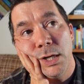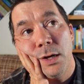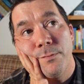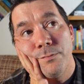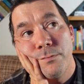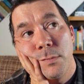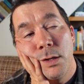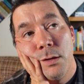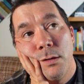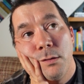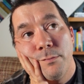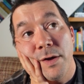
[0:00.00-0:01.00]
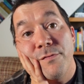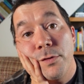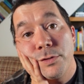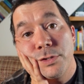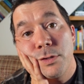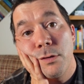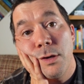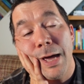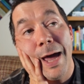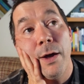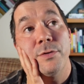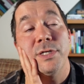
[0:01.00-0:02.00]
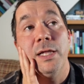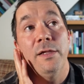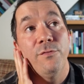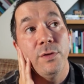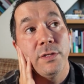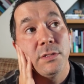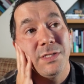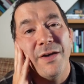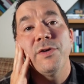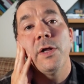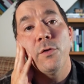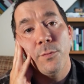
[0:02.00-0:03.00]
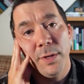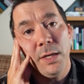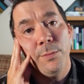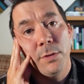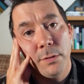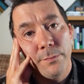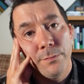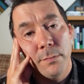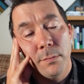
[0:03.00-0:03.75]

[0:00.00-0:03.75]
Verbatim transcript: My first house, I lived with 7 other people.